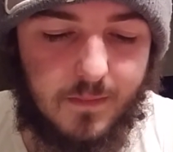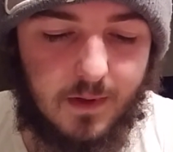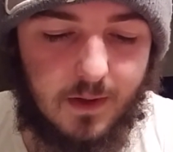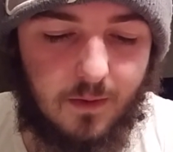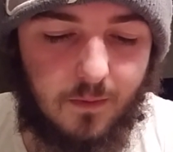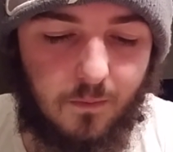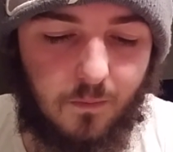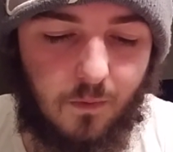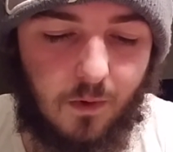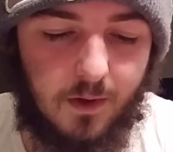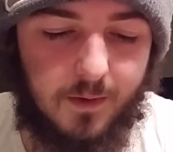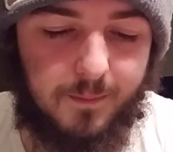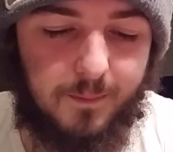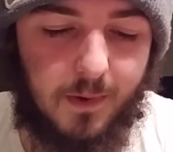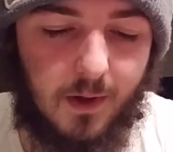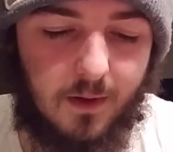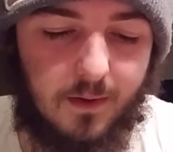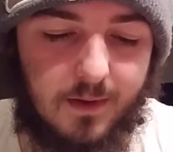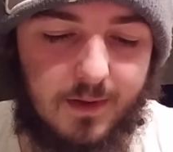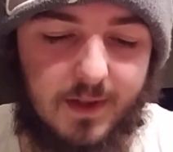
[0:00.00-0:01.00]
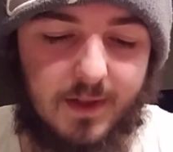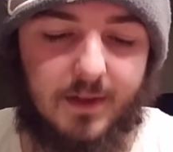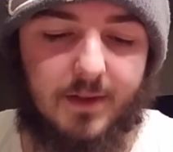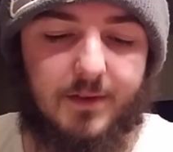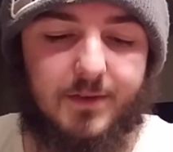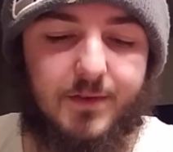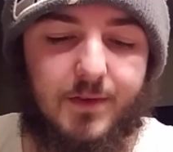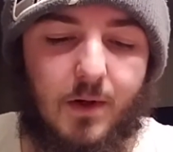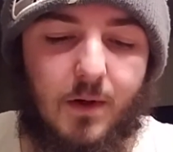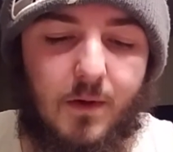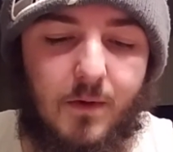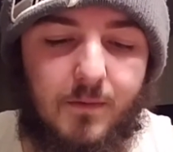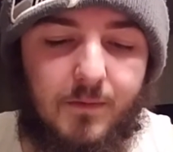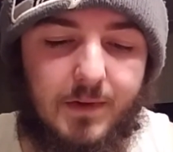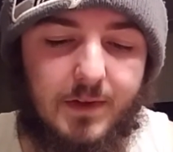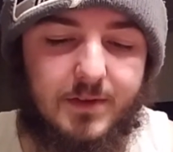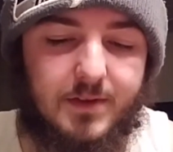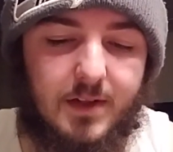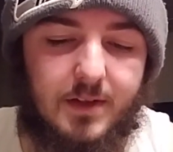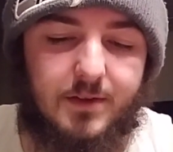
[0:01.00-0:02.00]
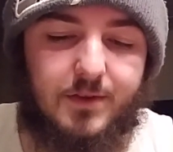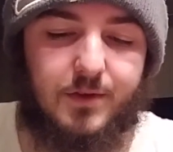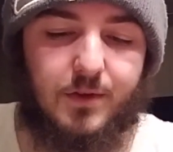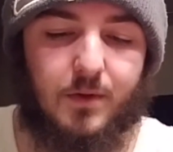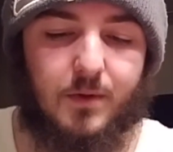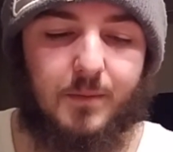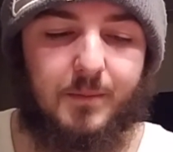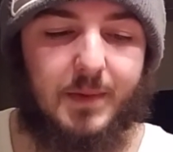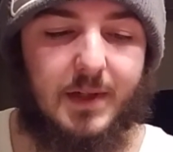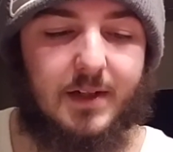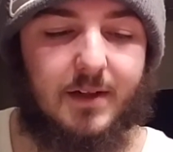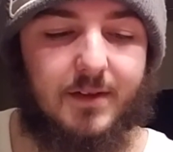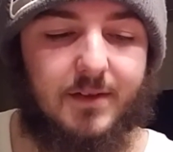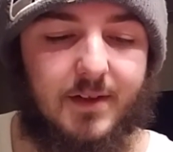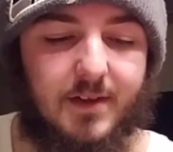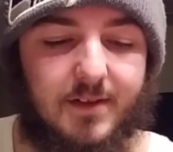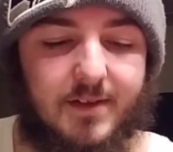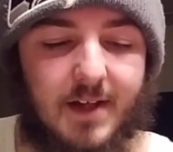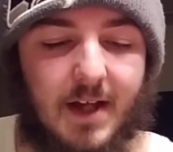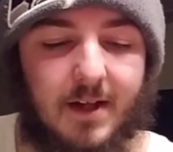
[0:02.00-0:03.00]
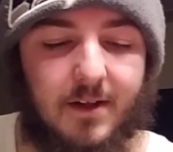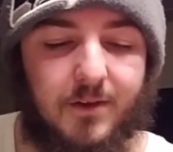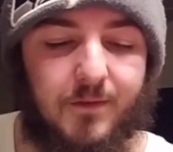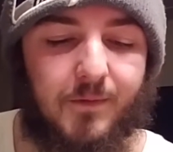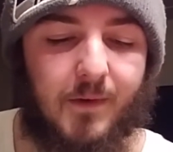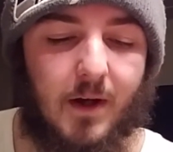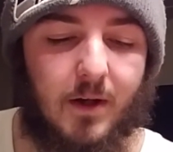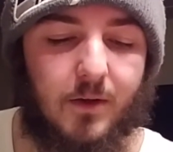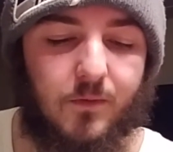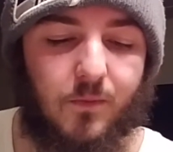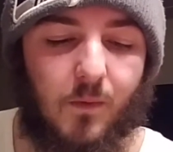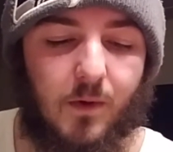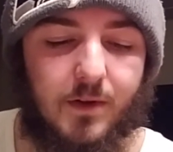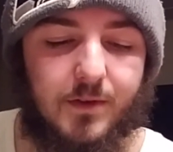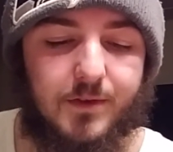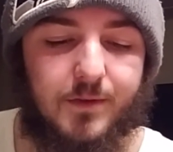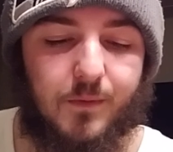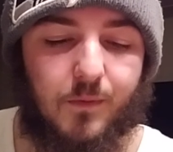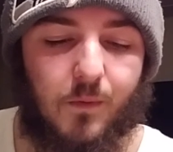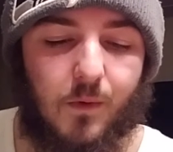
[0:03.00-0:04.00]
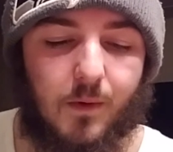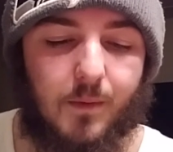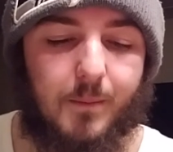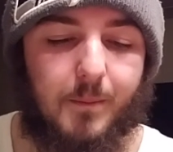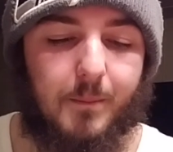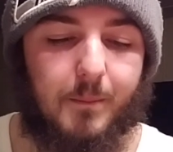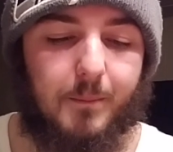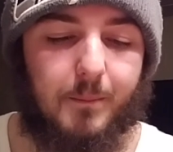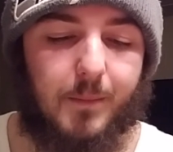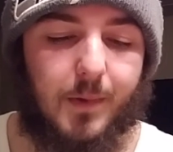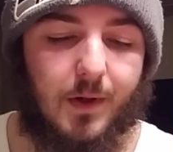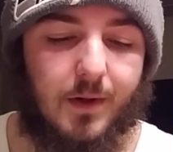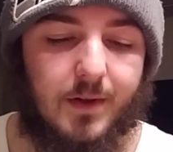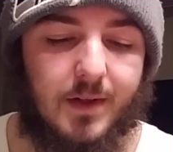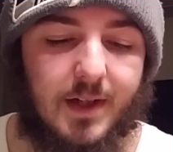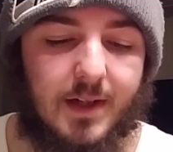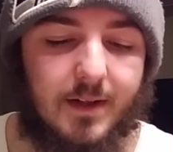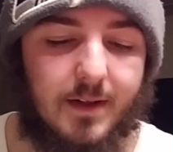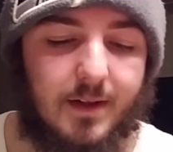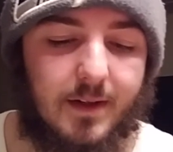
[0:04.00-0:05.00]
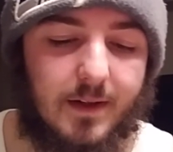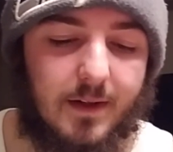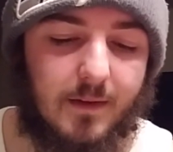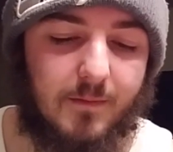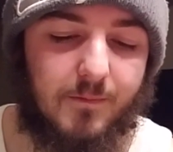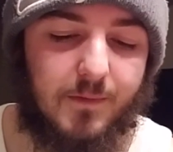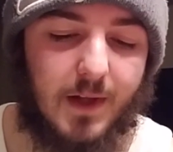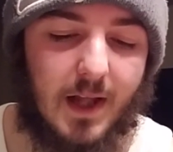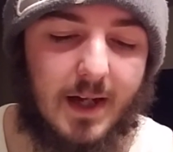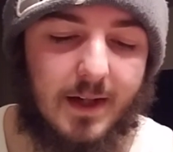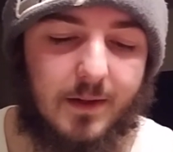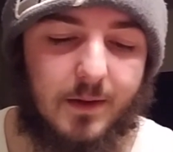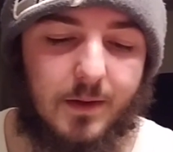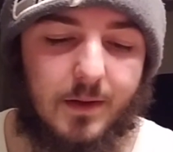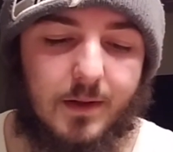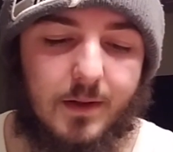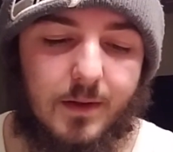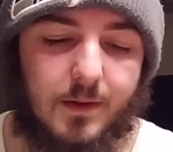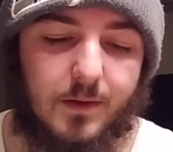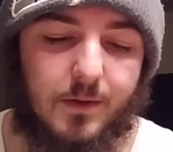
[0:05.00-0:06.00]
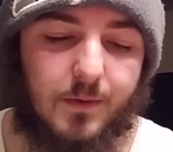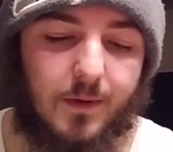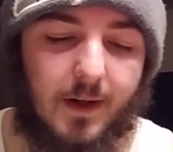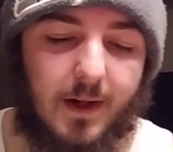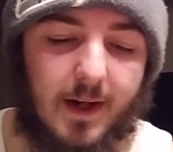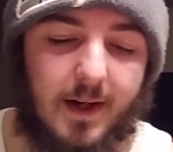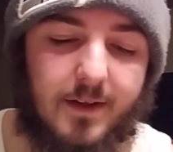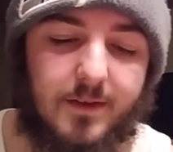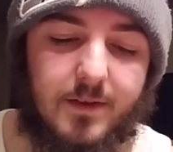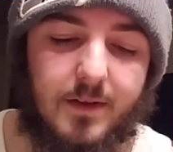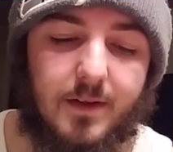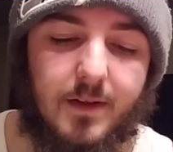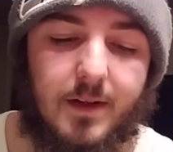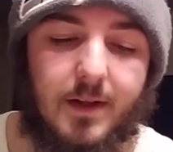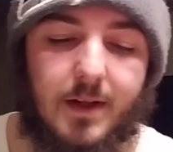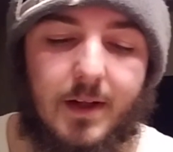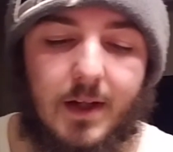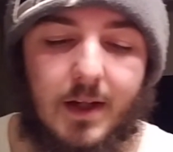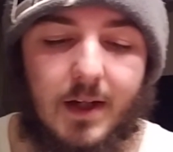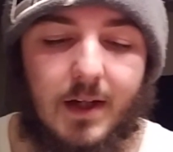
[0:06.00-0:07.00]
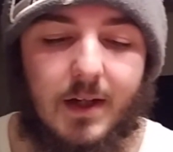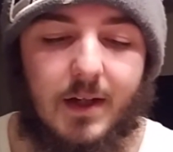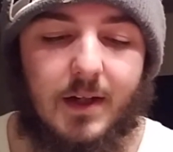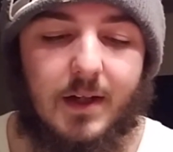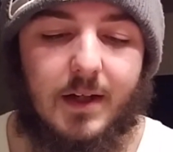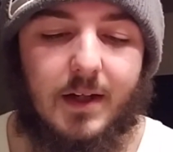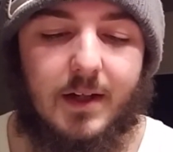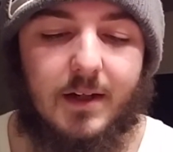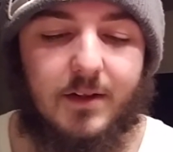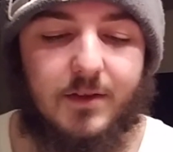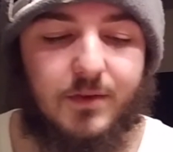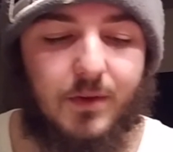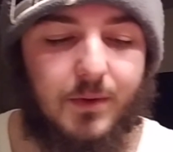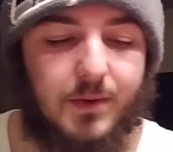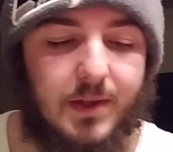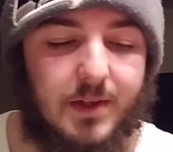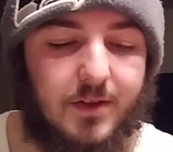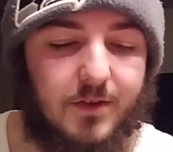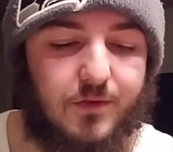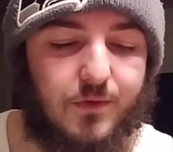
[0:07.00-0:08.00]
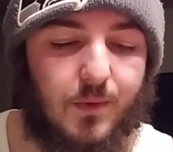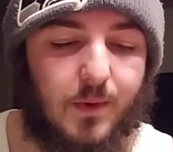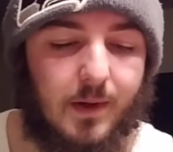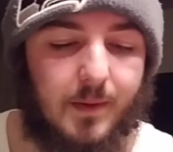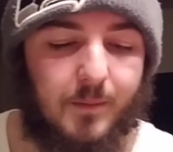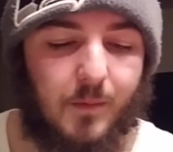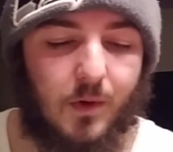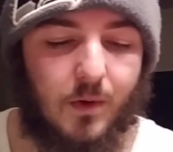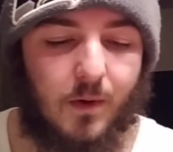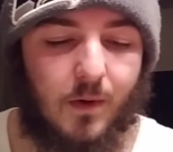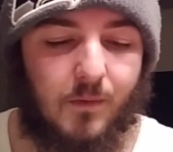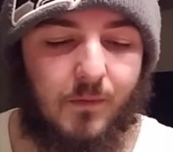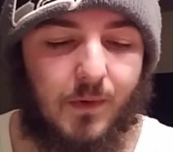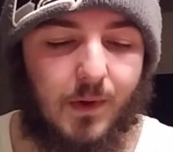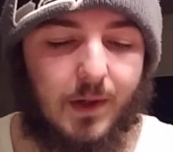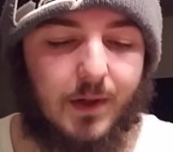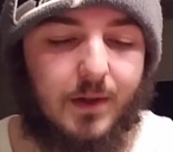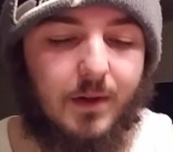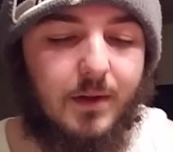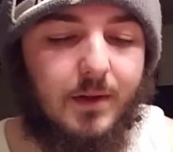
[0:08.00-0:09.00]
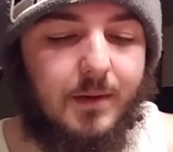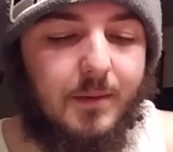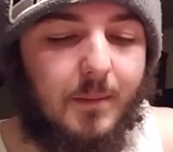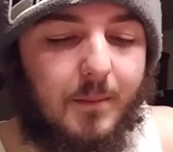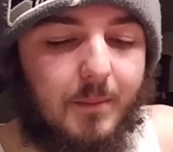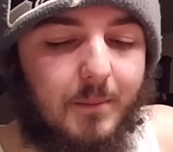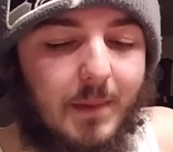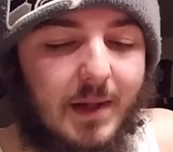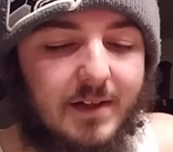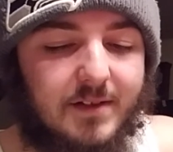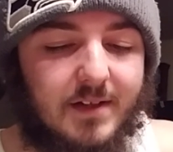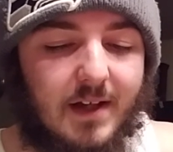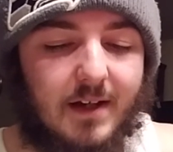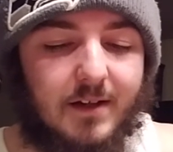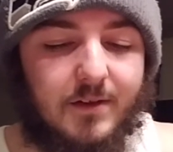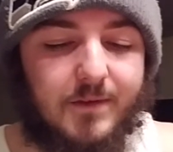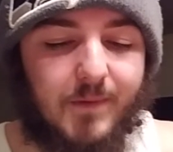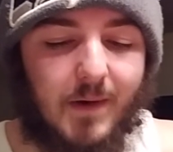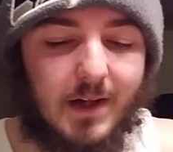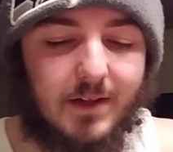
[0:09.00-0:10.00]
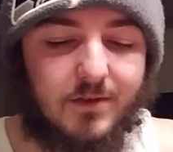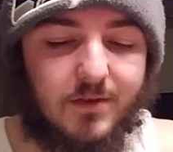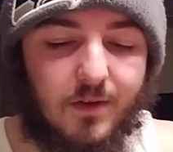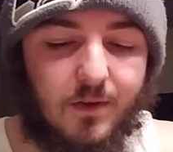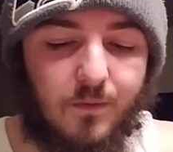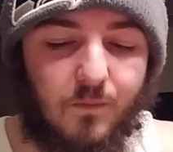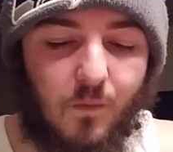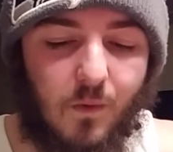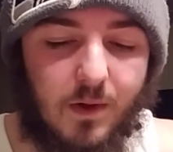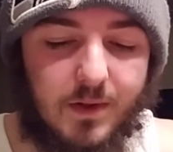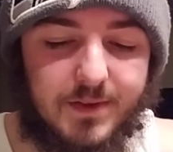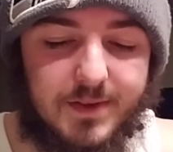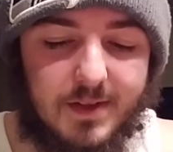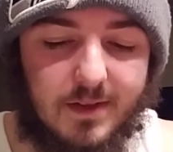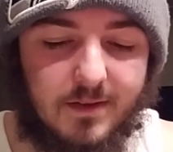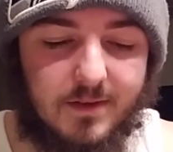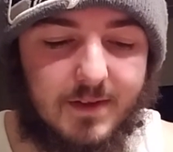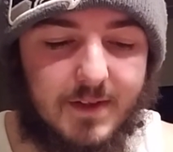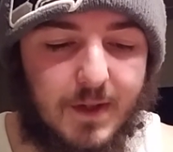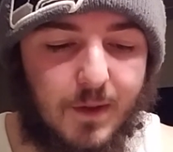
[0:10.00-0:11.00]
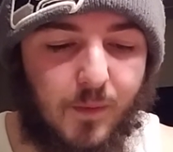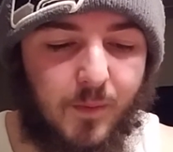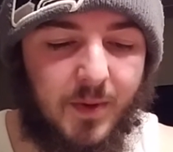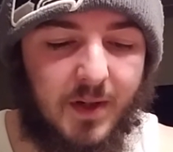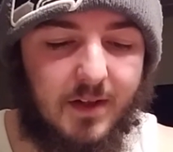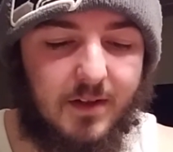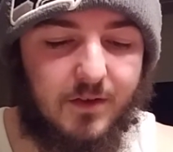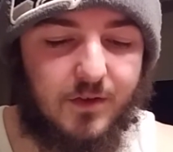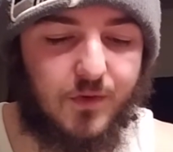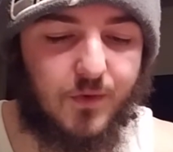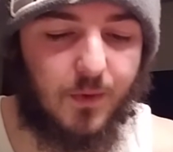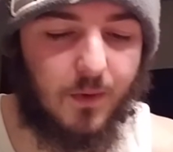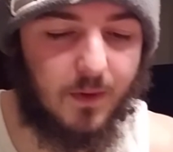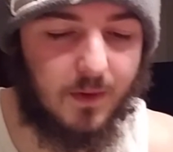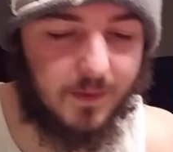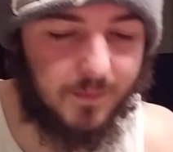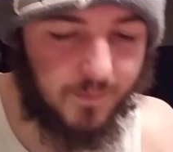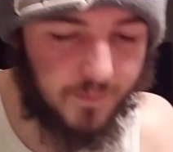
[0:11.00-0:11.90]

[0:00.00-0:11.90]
Wood burned in a stove is consumed because it satisfies wants. Burned in conflagration, it is only destroyed. Moreover, a good may satisfy certain wants and still be destroyed.